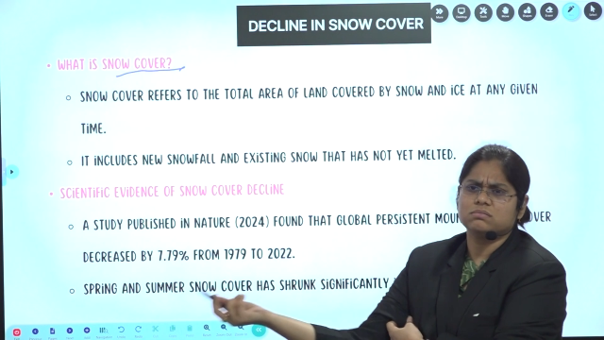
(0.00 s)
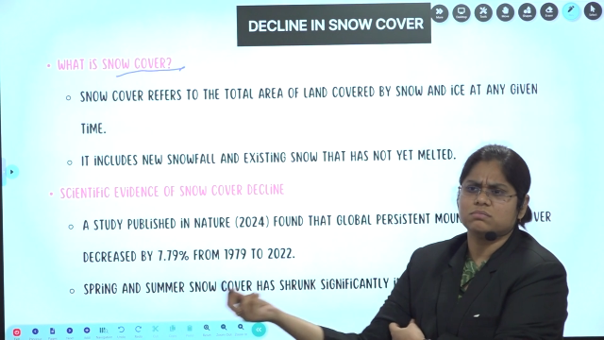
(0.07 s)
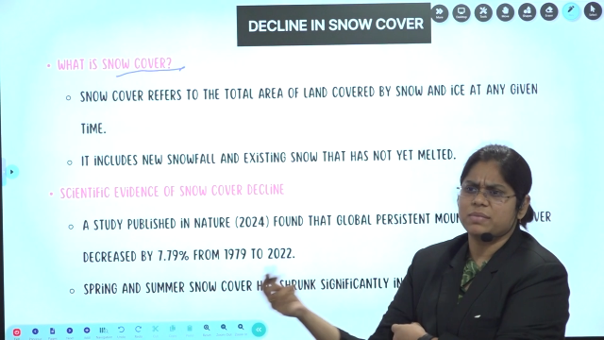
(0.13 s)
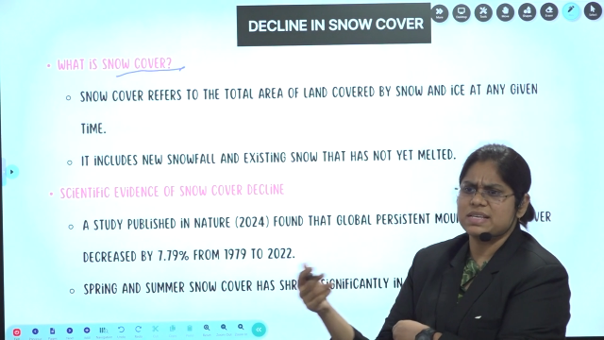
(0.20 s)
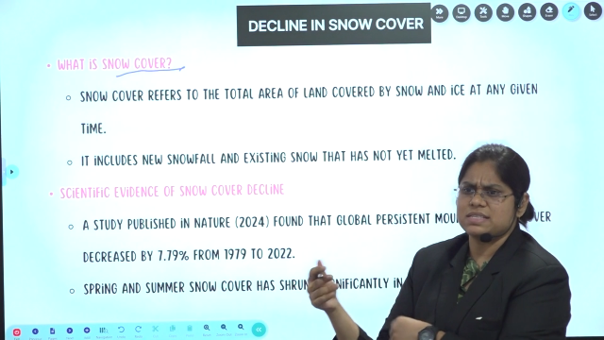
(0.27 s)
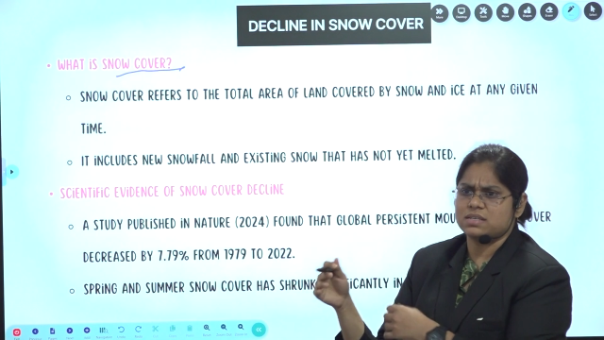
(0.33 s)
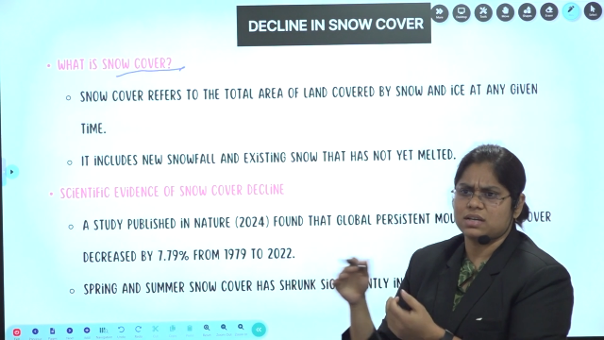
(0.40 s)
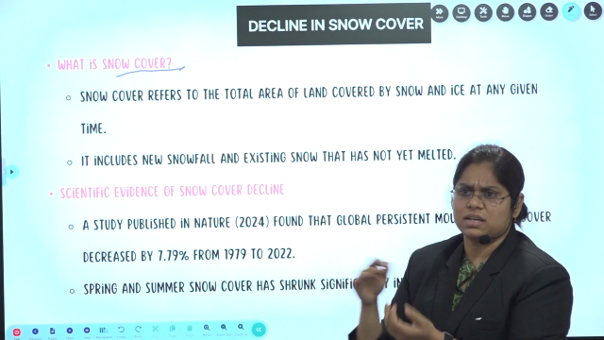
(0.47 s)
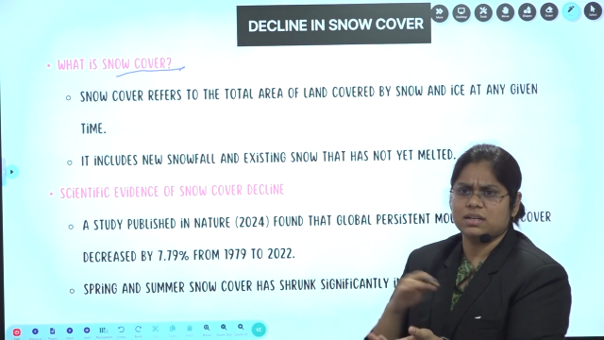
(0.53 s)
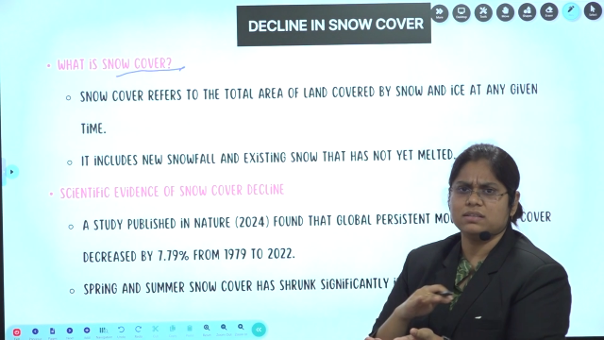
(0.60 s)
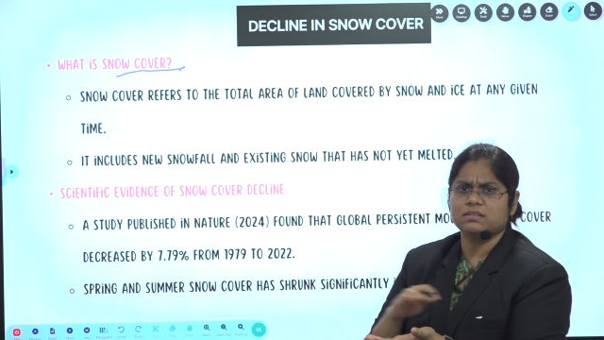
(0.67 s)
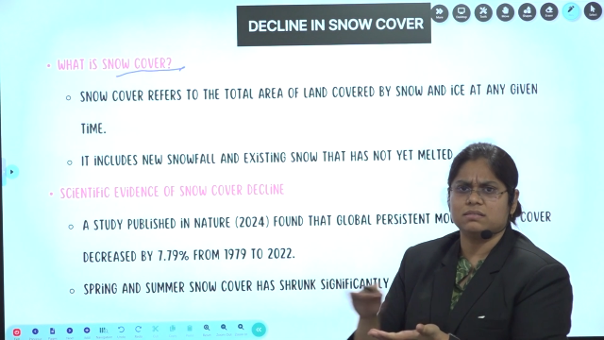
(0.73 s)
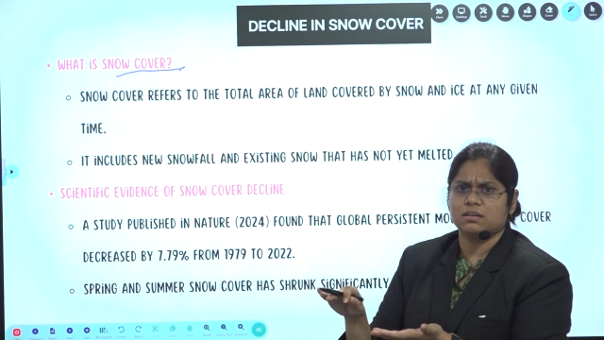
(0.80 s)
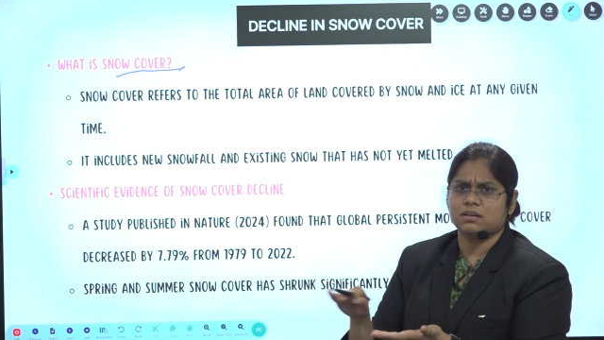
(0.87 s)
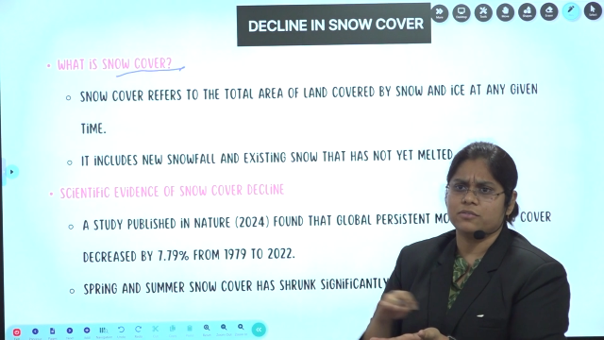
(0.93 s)
basically
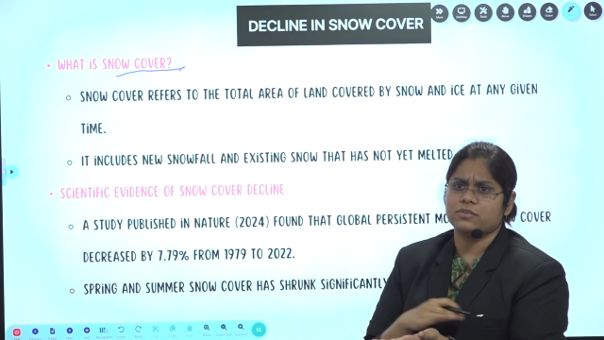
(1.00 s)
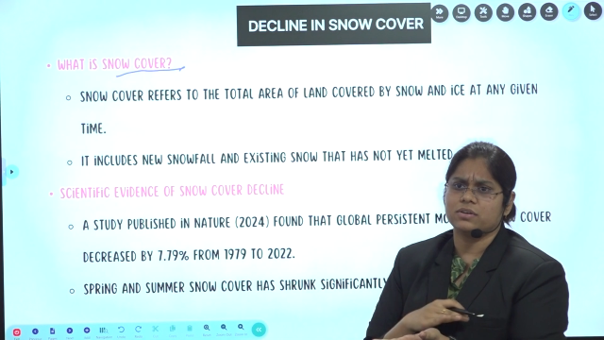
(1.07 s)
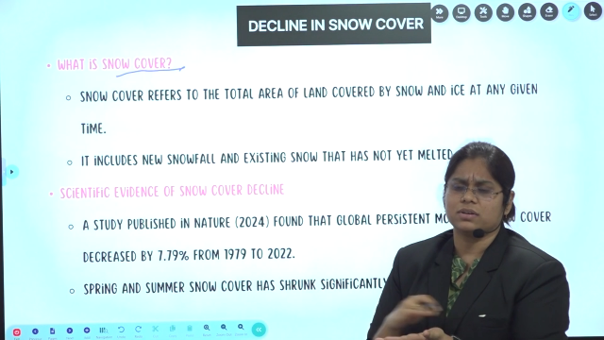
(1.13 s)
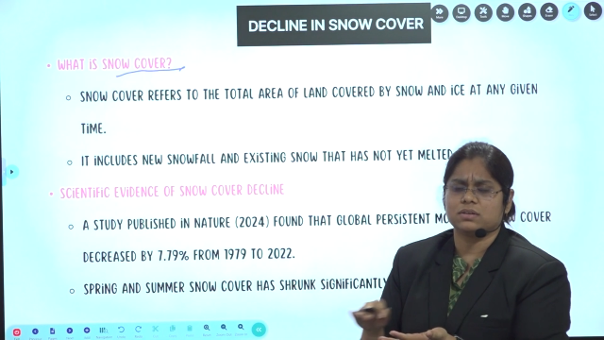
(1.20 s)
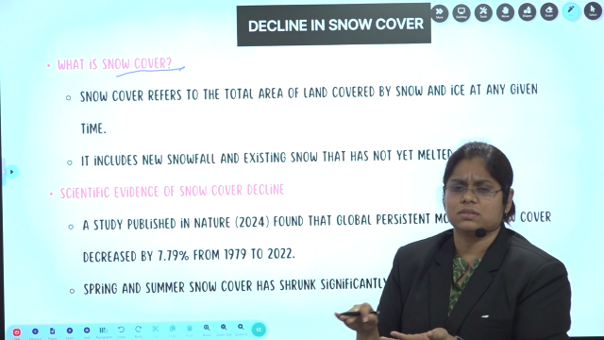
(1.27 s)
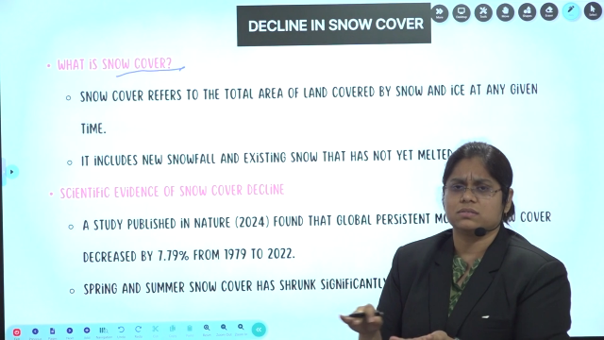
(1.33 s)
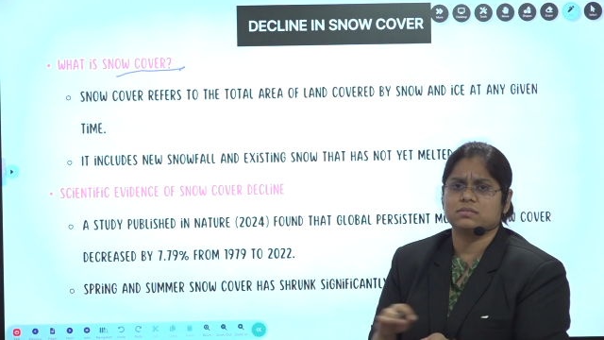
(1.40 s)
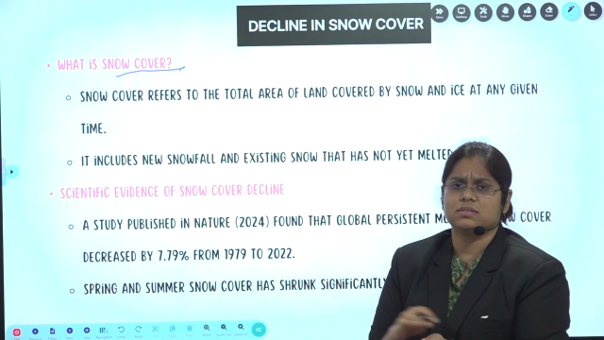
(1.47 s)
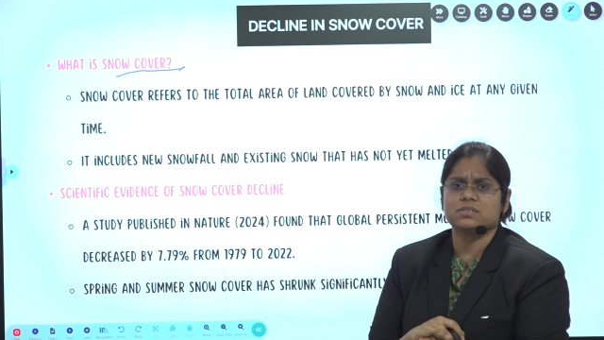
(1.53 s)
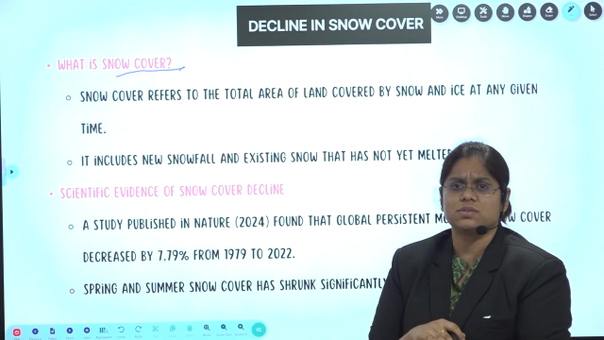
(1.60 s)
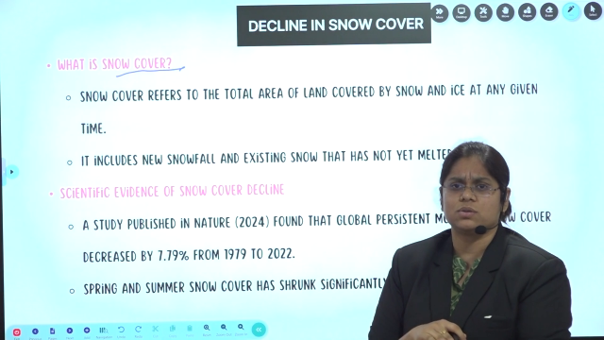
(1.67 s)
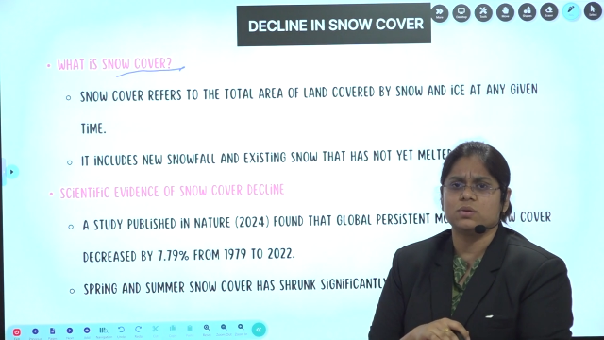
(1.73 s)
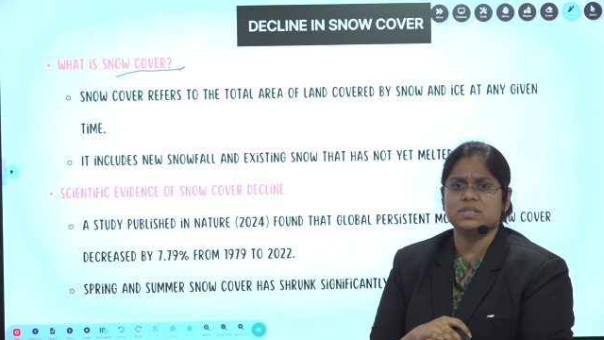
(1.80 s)
the snow